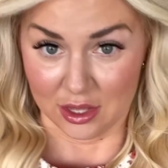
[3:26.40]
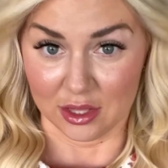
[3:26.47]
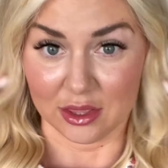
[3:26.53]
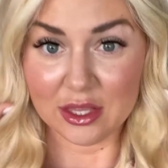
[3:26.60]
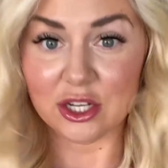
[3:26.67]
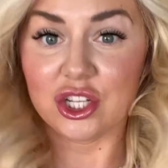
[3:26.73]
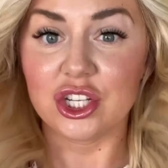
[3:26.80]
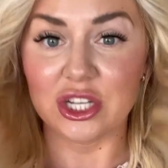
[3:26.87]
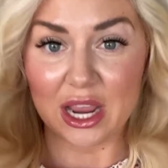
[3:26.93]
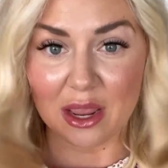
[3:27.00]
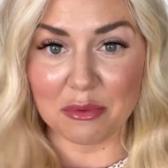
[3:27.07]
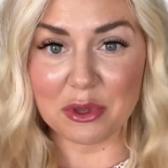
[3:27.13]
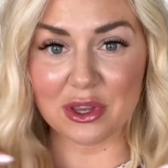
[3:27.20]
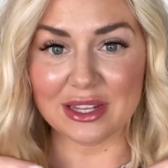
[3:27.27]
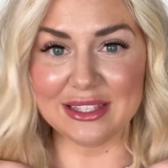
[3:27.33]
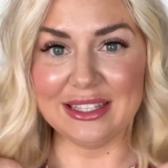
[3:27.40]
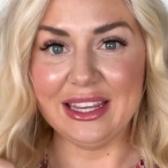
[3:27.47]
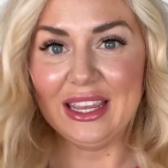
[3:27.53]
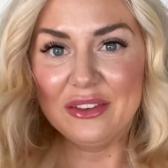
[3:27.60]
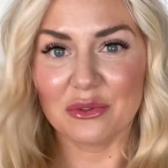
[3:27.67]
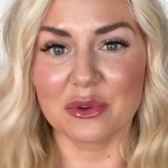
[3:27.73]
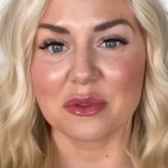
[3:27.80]
The shape you can see
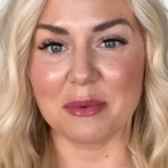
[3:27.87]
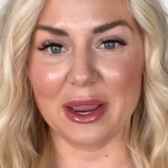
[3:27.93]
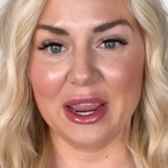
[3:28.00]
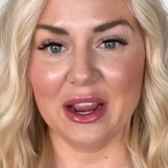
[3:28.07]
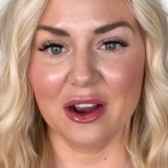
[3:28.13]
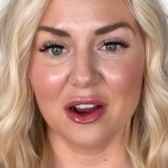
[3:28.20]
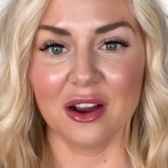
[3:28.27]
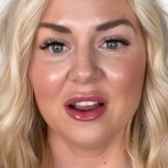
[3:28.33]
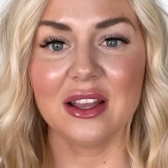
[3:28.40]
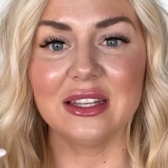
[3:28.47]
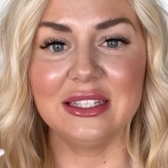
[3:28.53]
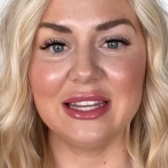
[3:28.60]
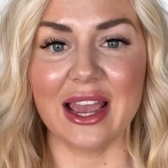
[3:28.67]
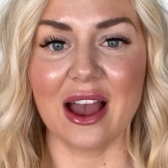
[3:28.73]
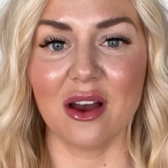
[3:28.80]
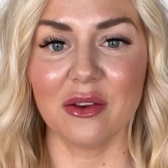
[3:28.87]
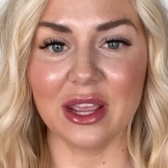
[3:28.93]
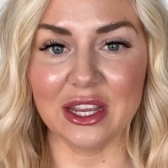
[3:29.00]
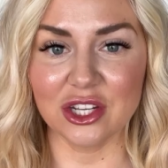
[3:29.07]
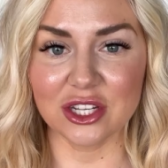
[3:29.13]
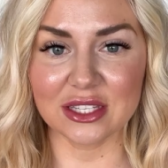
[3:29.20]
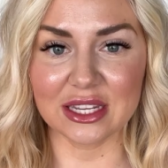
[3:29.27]
even with my hair down,
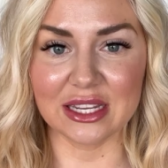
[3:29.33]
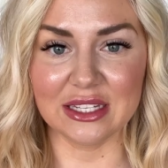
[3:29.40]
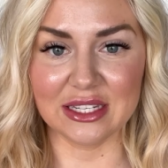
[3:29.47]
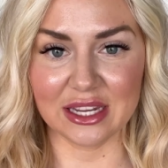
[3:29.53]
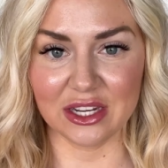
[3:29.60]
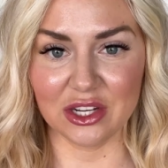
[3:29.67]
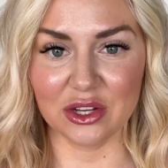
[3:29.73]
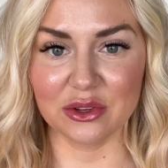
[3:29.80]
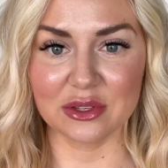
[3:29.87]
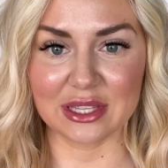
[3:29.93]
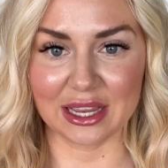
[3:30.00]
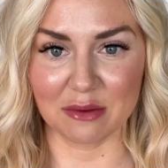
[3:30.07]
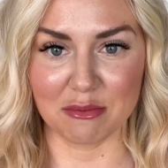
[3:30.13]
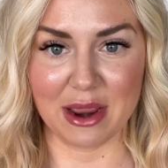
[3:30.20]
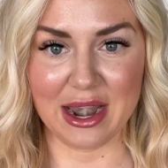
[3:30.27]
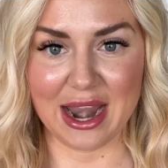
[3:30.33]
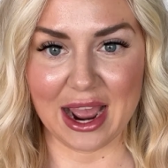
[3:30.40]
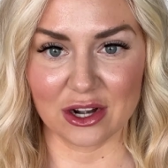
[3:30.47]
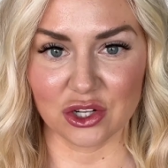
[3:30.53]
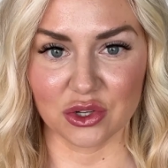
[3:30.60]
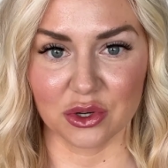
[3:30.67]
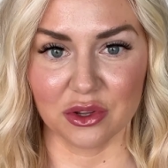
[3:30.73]
it just continues like my
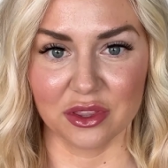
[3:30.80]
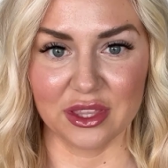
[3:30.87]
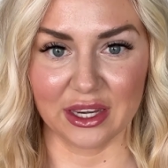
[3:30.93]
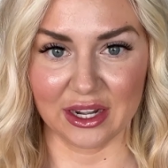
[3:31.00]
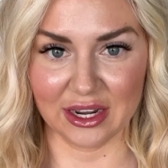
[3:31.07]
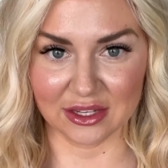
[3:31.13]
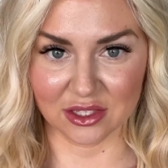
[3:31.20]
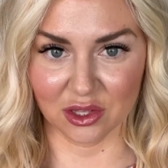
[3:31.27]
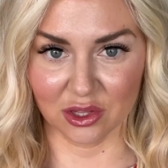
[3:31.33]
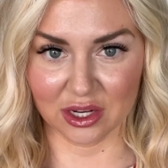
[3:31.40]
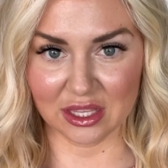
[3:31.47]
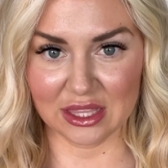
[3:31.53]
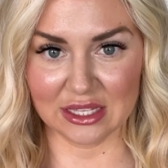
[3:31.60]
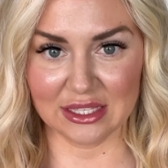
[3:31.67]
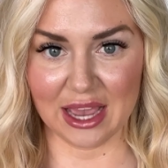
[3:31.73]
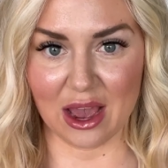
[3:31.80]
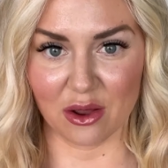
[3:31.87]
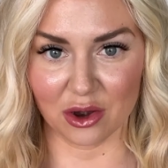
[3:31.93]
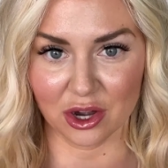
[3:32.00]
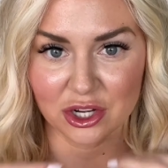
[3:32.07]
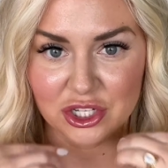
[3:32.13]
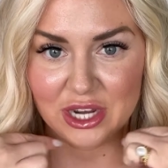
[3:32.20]
natural thickness. So look at this
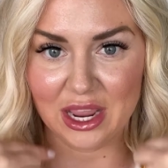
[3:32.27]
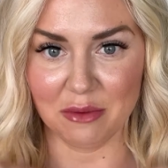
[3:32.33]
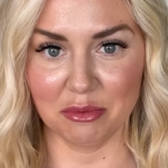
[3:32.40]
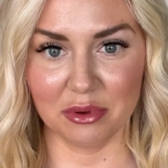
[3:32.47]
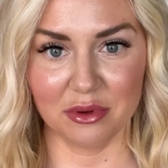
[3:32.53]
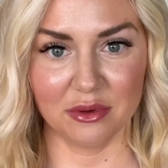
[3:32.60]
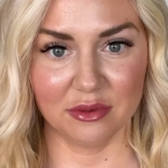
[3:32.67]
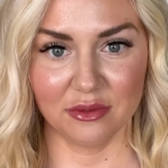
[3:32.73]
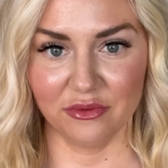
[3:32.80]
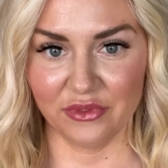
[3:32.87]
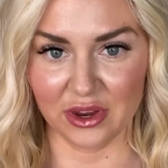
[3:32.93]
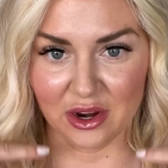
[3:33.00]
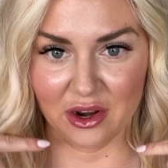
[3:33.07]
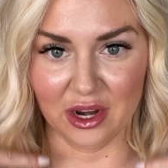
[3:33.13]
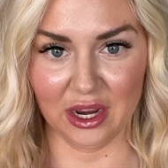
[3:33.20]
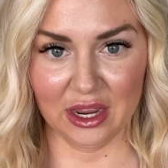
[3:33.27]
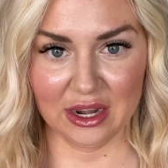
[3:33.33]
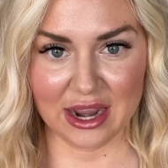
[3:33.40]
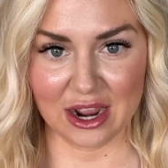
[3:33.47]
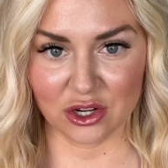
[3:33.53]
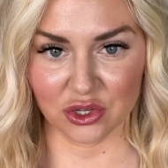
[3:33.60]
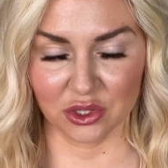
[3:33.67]
outer shape, very
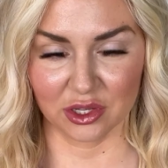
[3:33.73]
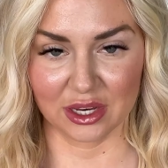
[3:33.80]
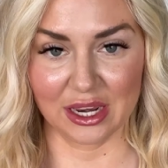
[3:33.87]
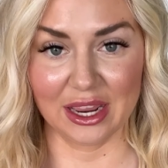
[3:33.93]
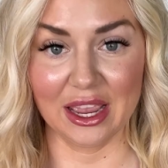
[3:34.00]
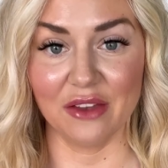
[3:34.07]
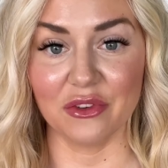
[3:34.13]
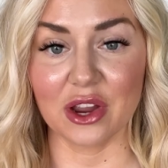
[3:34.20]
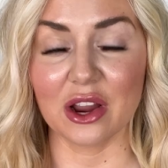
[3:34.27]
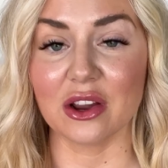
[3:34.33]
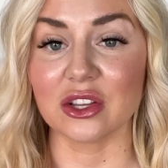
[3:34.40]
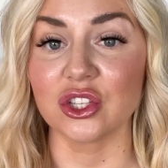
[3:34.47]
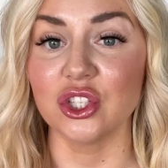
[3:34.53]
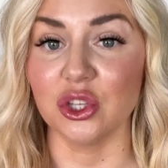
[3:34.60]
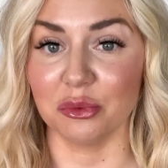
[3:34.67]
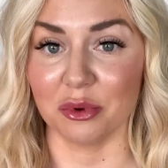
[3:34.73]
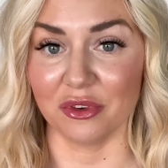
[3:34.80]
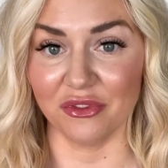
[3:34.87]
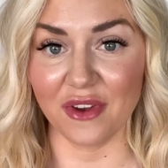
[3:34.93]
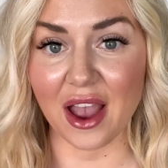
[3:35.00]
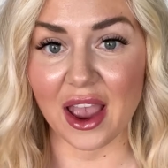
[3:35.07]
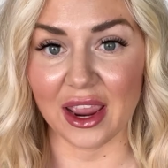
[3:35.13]
natural looking. If your hair is super
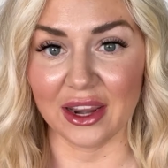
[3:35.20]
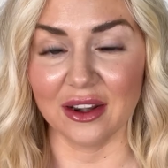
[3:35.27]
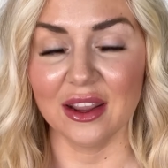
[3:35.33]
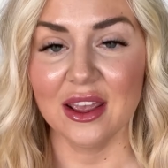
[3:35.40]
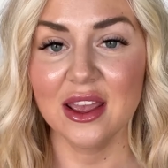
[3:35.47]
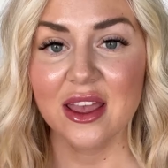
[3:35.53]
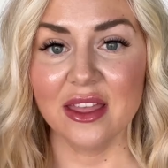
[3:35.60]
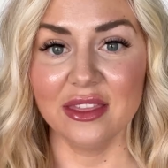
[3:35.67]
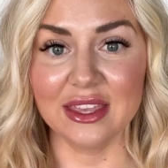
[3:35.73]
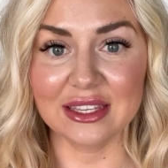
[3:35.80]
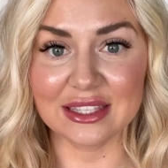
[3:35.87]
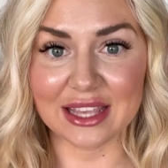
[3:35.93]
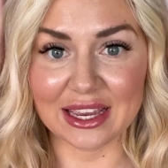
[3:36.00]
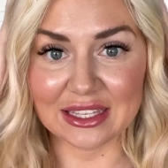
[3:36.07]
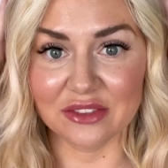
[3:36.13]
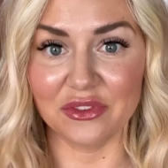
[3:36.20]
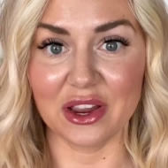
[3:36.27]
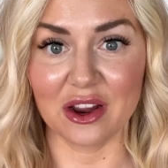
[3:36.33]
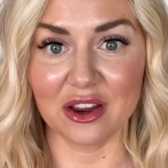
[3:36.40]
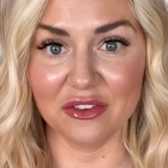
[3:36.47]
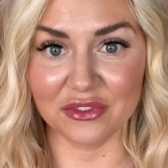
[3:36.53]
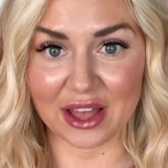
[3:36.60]
fine, this lays
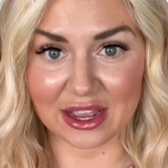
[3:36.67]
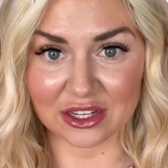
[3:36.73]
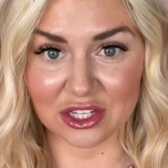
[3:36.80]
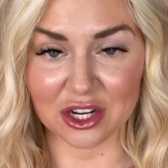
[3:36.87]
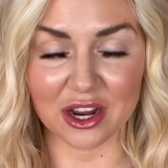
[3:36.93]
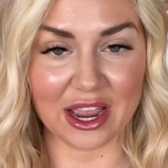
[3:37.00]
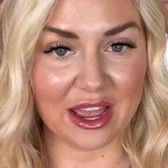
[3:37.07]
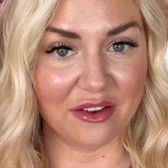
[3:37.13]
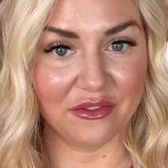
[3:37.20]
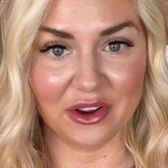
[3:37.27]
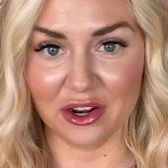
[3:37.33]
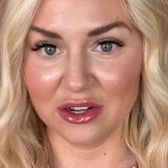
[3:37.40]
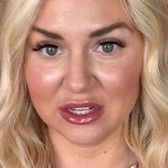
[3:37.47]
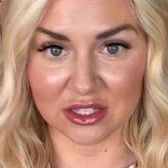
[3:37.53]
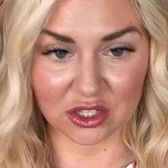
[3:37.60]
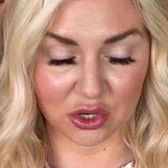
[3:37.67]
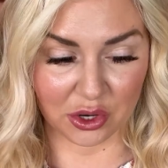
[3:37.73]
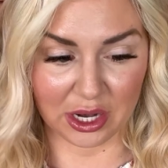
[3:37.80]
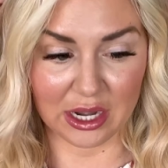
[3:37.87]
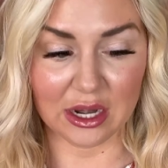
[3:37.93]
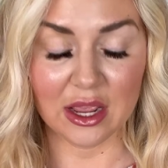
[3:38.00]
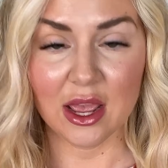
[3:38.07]
very flat to your head, very
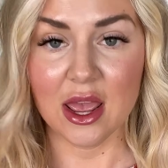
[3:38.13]
discreet.